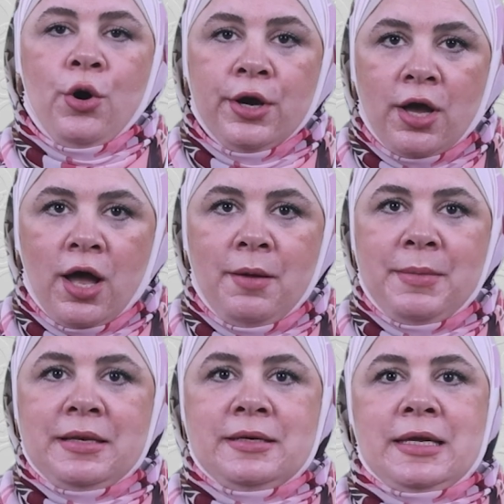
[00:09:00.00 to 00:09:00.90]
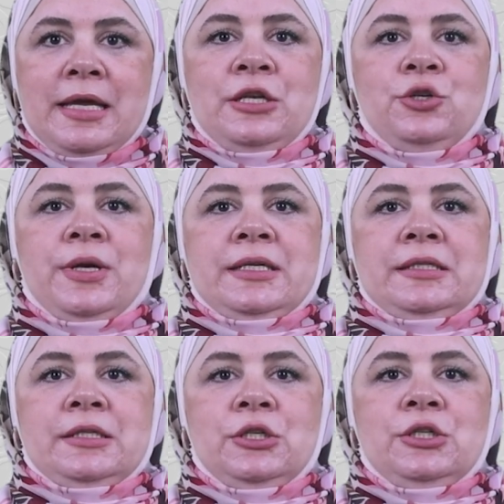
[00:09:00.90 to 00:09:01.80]
or common
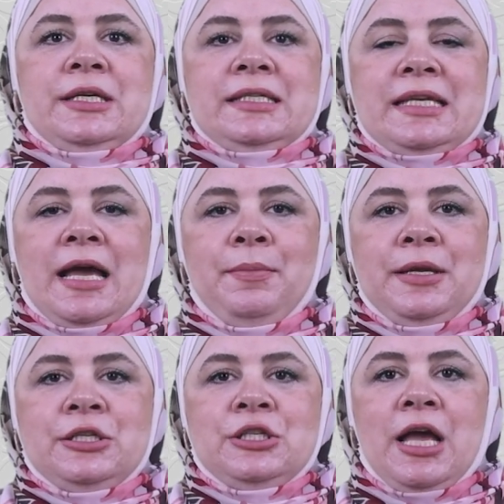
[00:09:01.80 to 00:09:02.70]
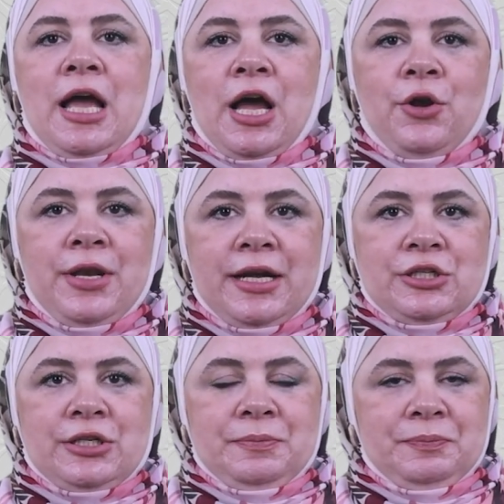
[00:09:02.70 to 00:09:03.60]
interest to establish a
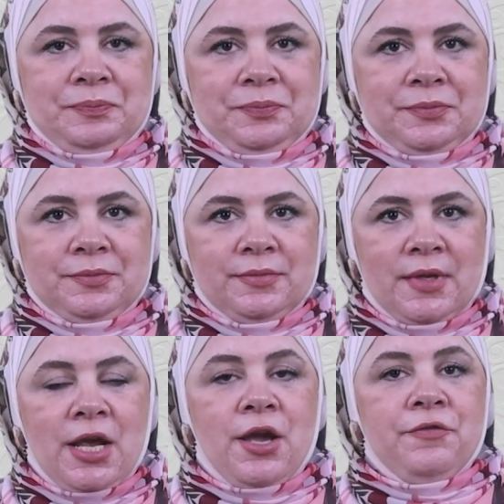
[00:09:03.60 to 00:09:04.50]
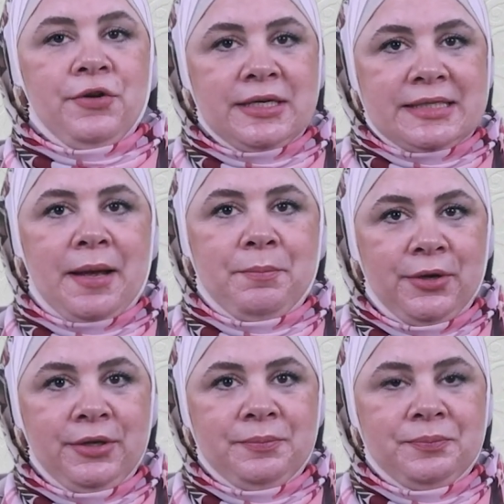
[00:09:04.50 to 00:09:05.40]
connection. For
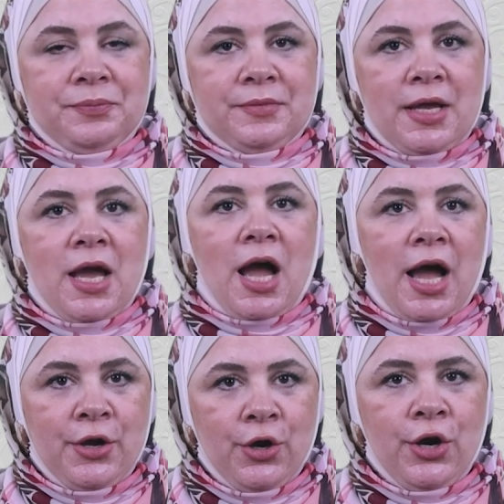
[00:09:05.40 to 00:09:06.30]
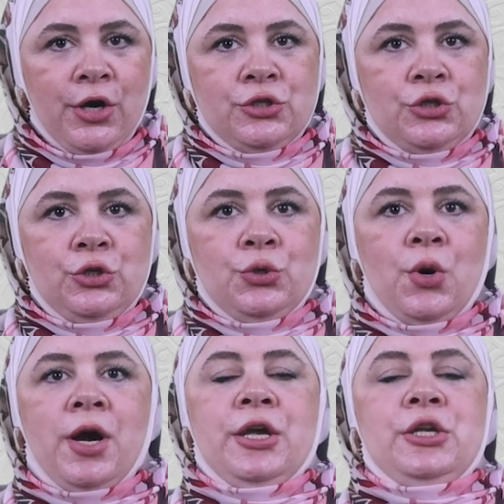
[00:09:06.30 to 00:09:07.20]
example, I heard
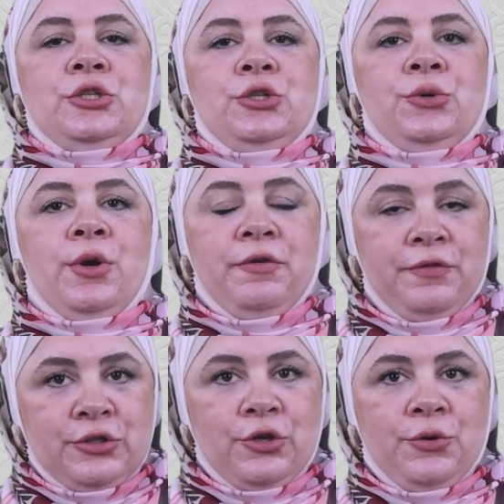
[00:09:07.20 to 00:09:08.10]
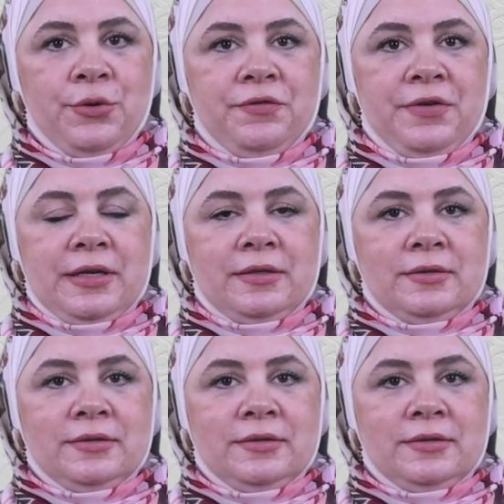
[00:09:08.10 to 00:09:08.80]
you are into photography.